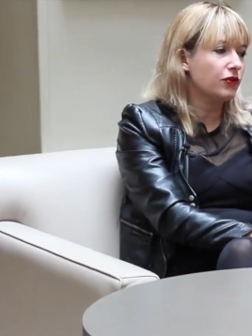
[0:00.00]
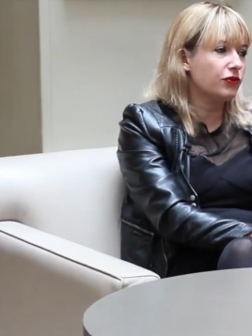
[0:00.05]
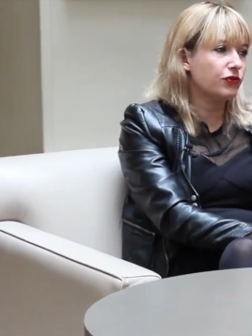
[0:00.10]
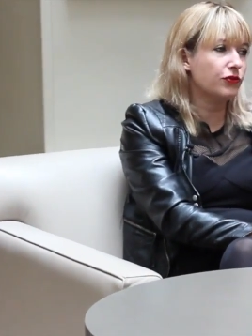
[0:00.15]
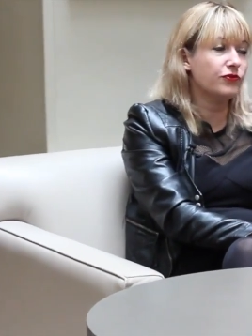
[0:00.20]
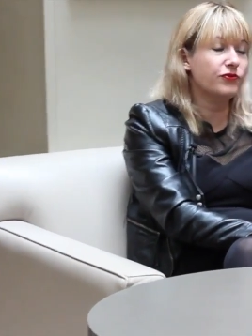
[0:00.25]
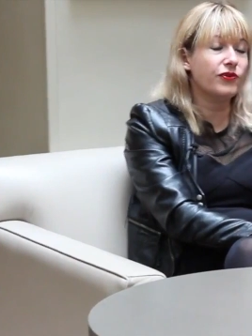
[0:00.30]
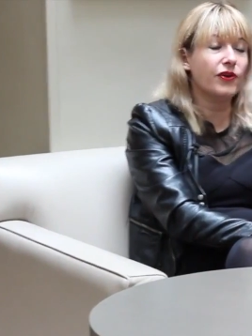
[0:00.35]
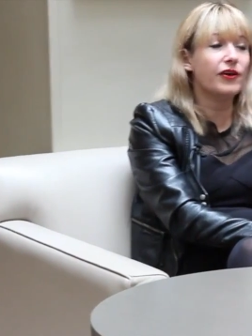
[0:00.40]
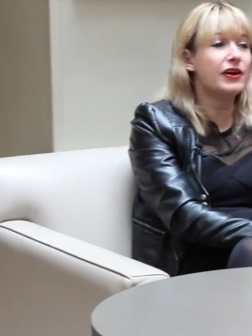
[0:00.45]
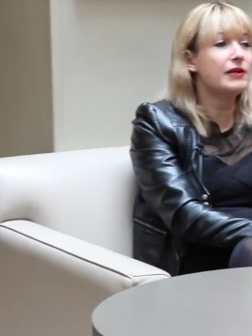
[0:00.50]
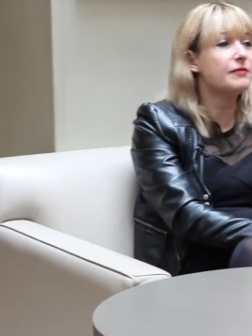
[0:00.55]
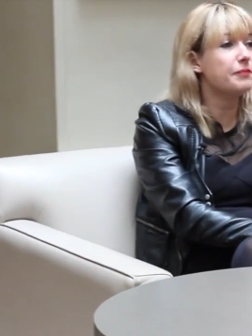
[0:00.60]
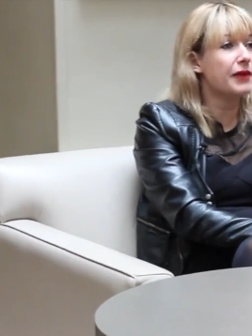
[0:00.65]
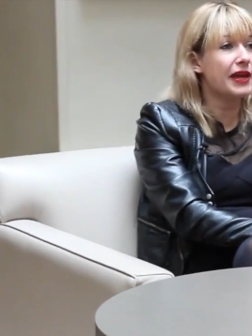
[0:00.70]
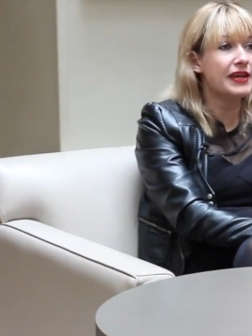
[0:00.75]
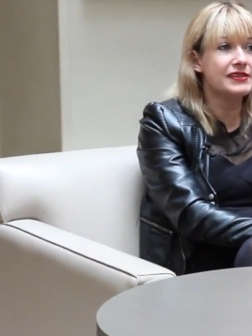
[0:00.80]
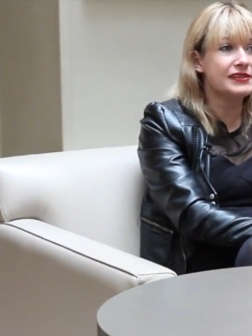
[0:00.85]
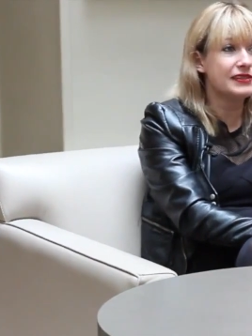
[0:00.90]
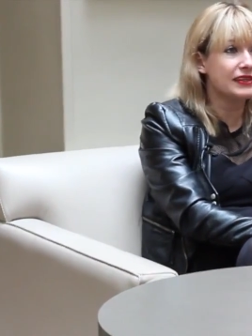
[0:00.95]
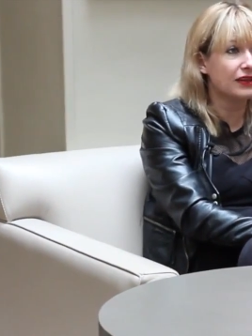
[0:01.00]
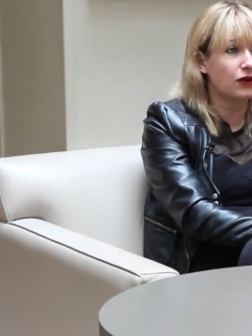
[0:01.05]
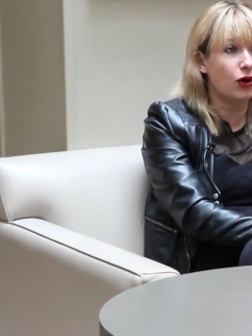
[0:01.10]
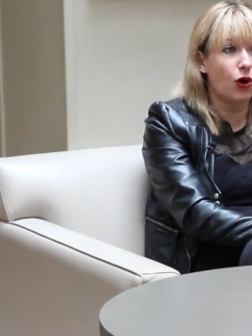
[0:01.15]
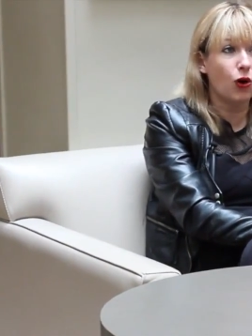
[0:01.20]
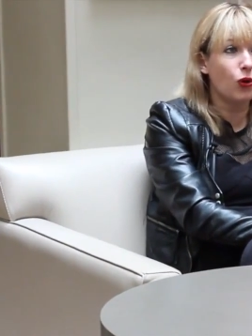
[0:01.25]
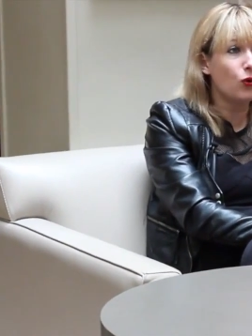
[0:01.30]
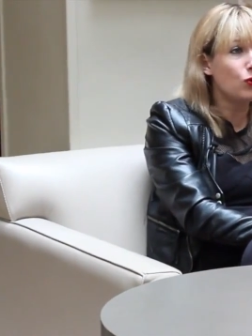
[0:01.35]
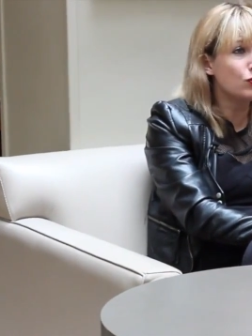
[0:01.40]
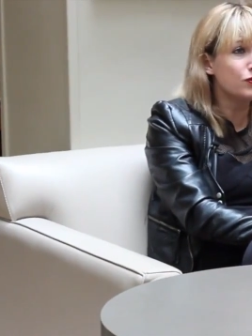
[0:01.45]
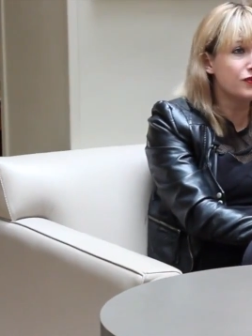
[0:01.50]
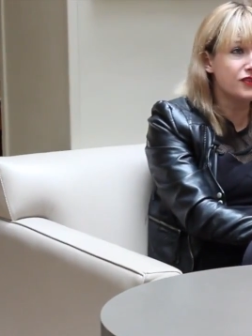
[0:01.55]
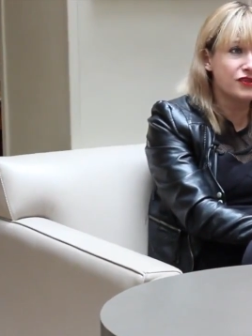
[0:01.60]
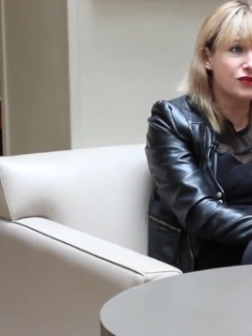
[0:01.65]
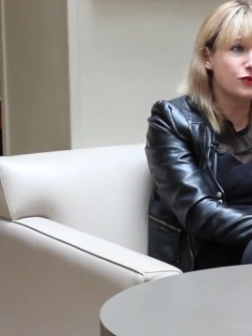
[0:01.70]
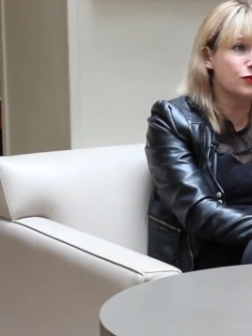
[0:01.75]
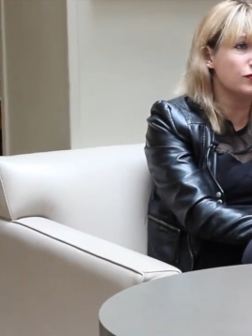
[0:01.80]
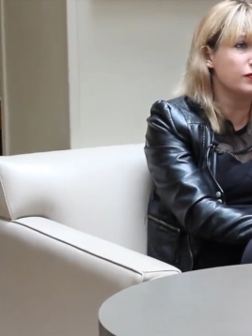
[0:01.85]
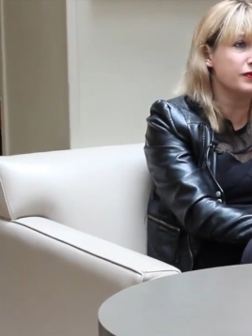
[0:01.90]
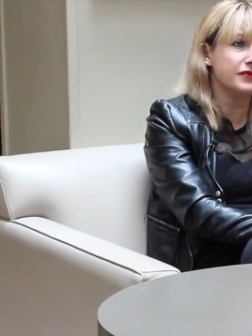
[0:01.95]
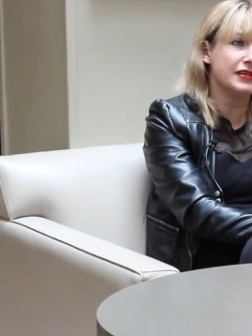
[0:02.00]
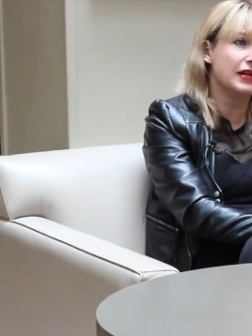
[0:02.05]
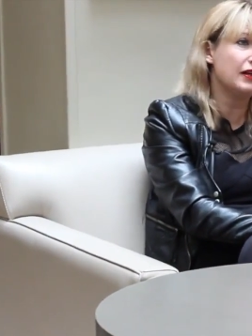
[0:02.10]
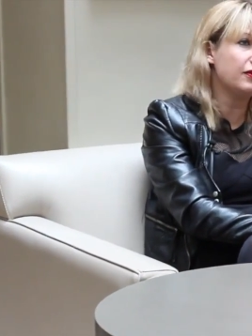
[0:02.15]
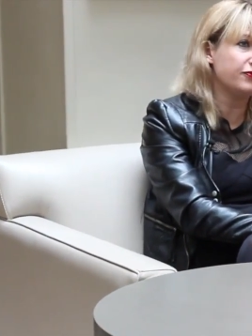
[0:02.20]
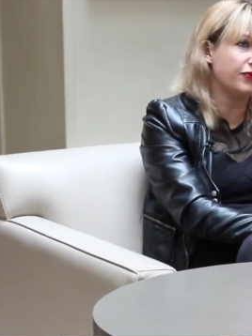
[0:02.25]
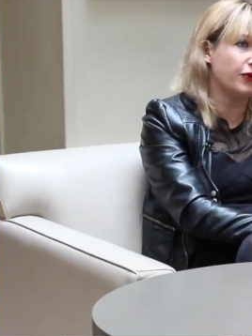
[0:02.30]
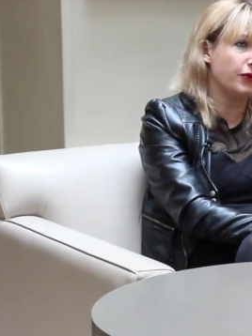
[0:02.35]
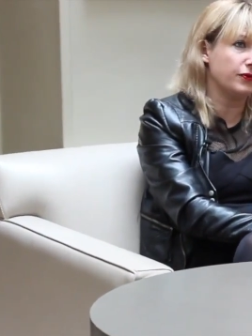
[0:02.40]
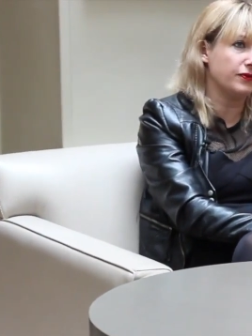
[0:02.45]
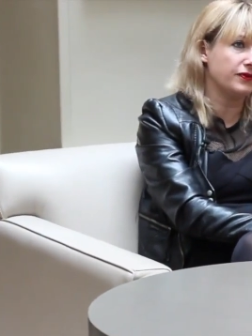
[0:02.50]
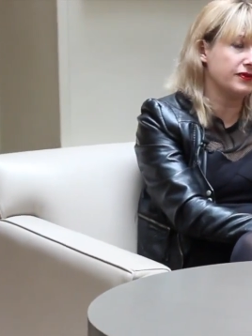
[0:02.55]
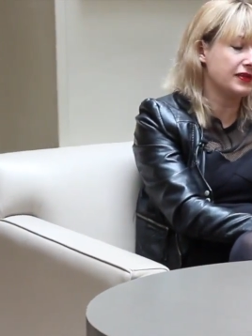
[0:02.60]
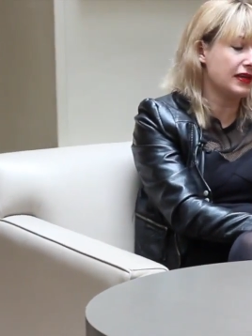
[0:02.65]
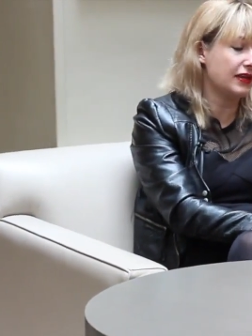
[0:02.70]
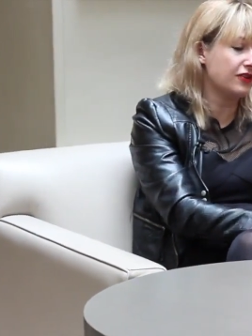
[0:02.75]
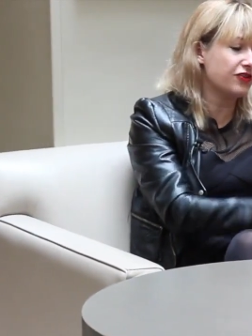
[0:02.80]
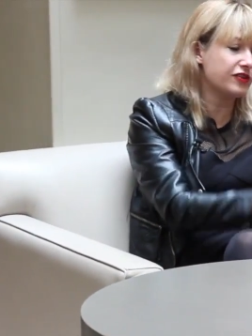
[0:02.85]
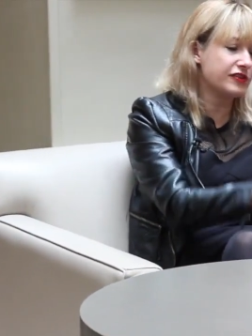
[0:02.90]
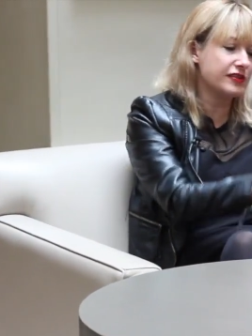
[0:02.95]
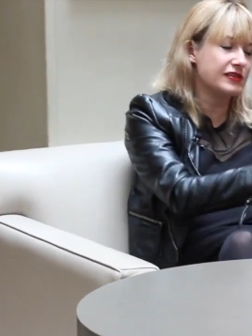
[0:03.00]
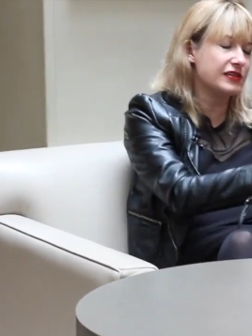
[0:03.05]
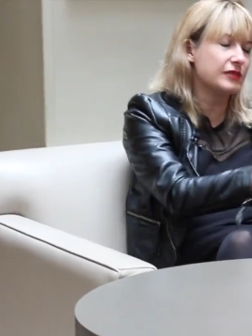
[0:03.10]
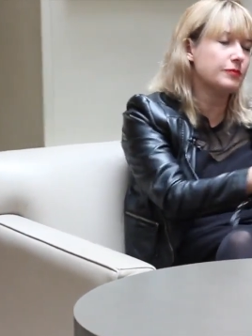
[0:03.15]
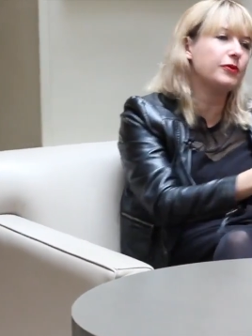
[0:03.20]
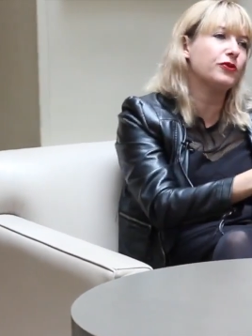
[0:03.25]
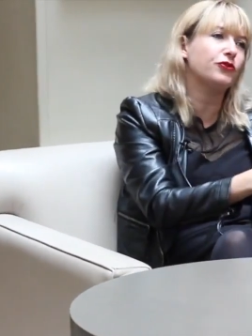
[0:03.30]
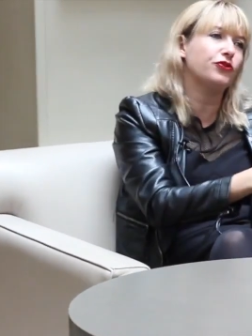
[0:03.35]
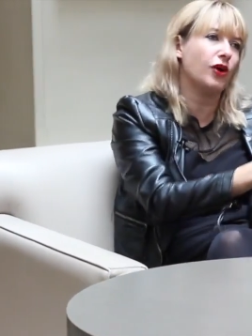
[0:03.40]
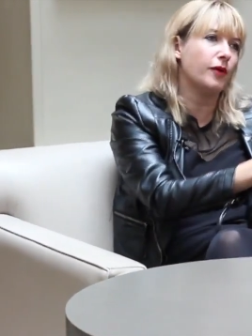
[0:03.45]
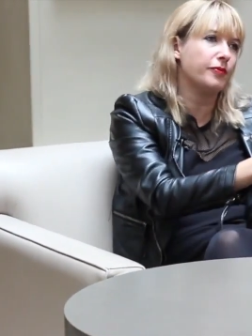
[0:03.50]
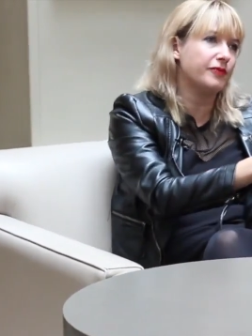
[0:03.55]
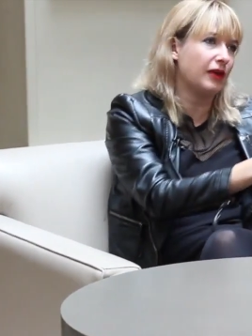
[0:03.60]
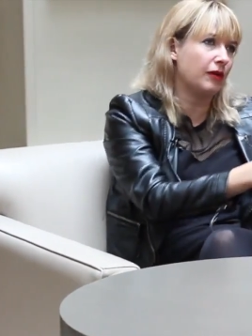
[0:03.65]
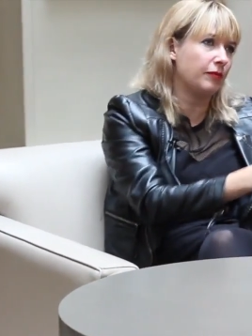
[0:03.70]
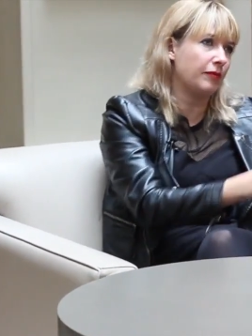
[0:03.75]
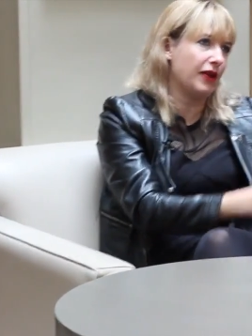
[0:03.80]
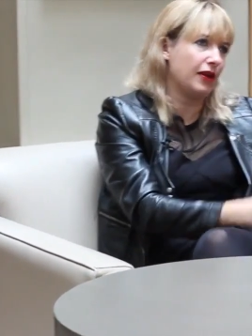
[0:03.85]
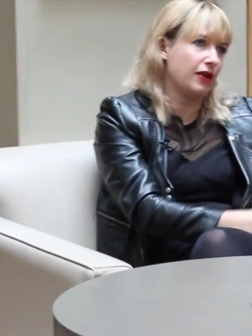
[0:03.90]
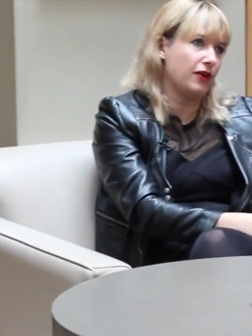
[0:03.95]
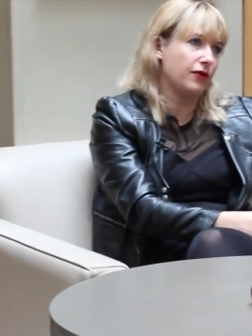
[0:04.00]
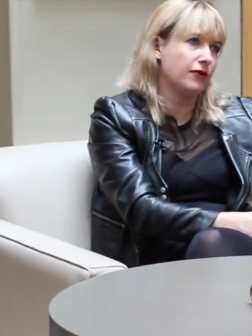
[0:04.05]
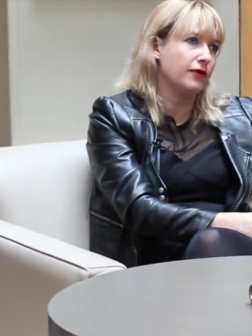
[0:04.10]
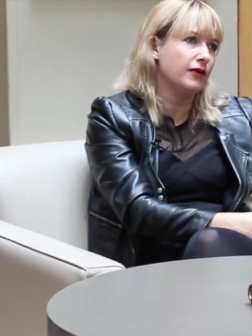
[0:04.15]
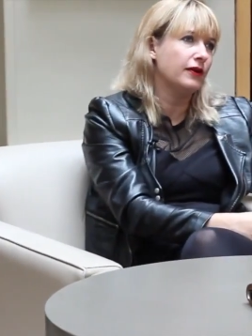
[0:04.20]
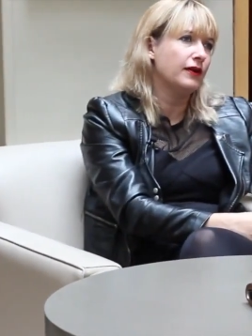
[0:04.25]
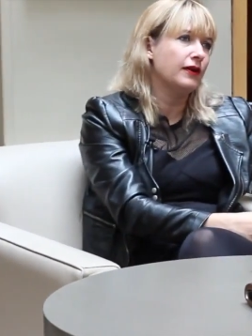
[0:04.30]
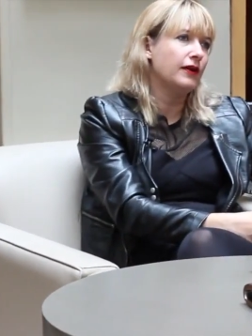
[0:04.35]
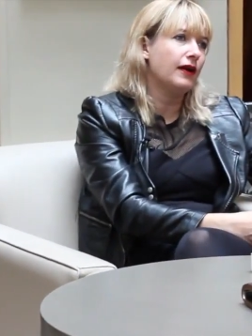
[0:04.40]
through very basic old school cell phones and just a simple drop-down menu.